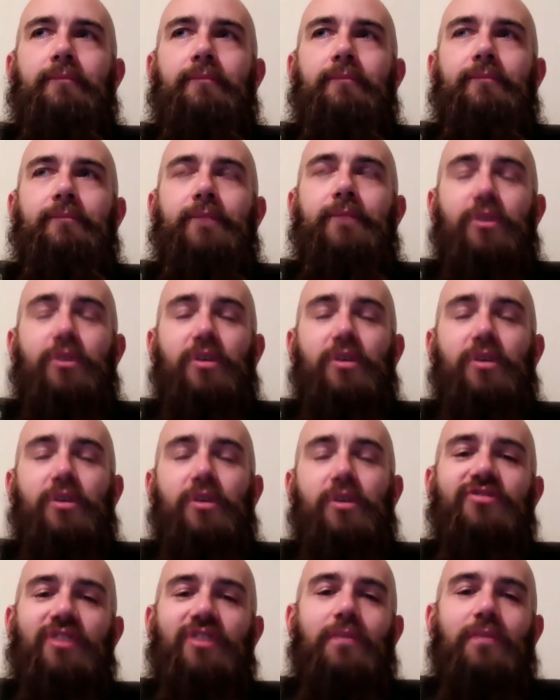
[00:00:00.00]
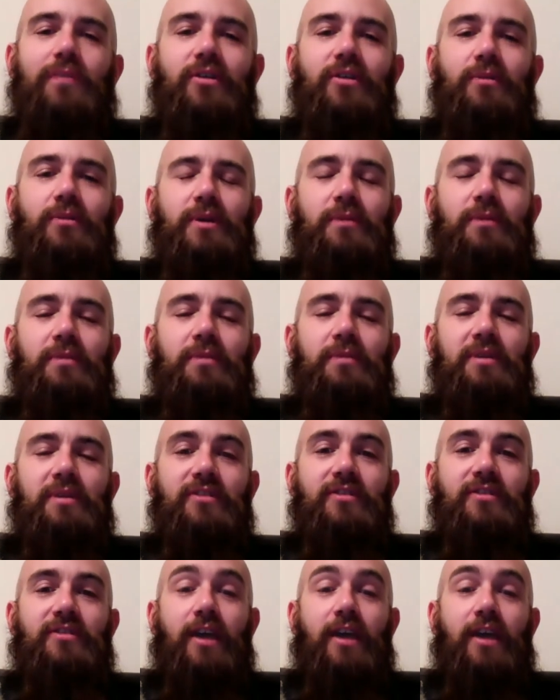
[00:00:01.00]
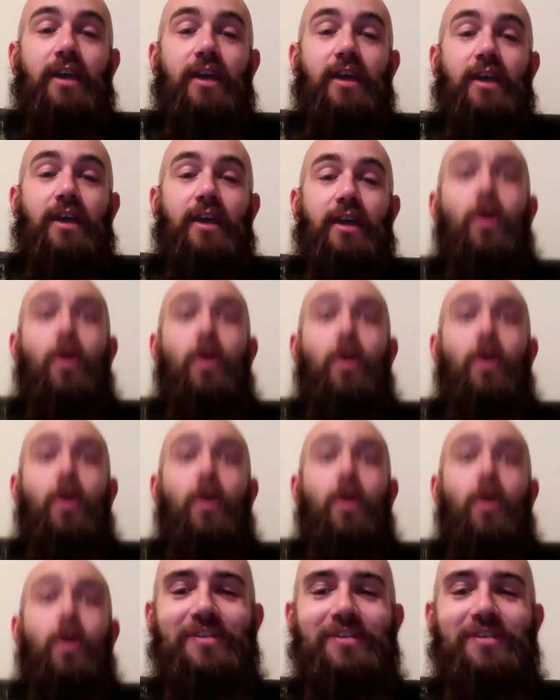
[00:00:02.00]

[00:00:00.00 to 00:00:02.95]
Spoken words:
You'll yell and scream a little bit because it's like he was wide open.